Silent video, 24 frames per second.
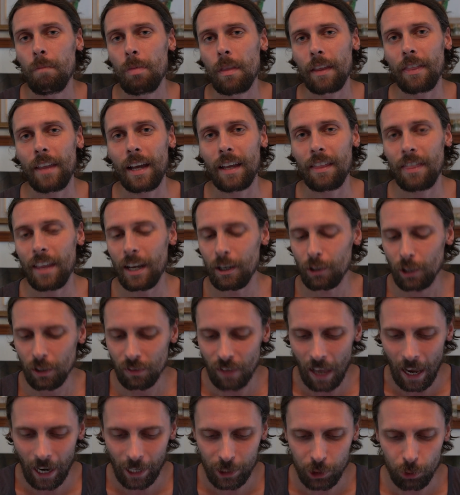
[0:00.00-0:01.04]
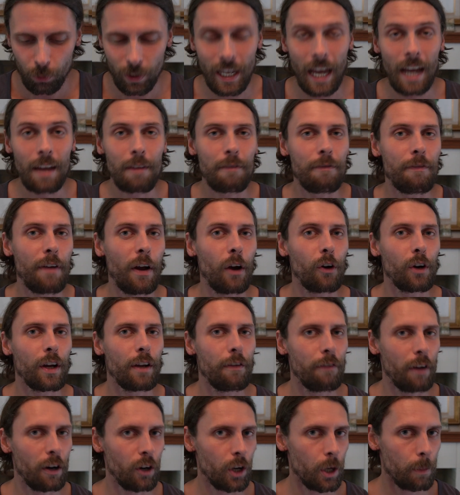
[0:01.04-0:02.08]
then there is actually a very,
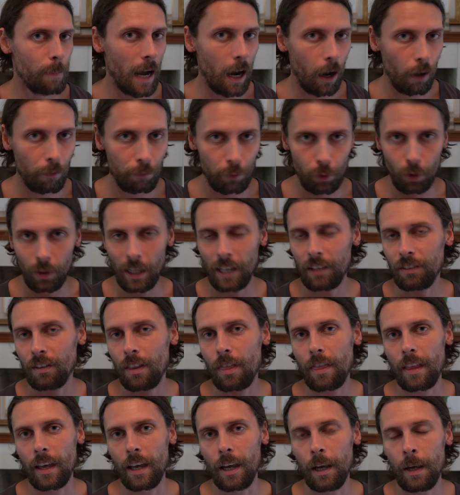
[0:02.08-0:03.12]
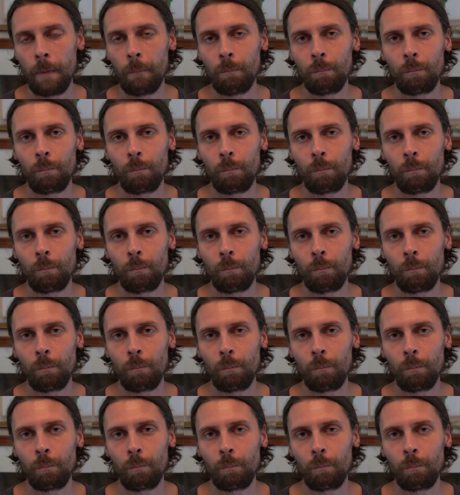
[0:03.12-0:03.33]
very powerful lesson there.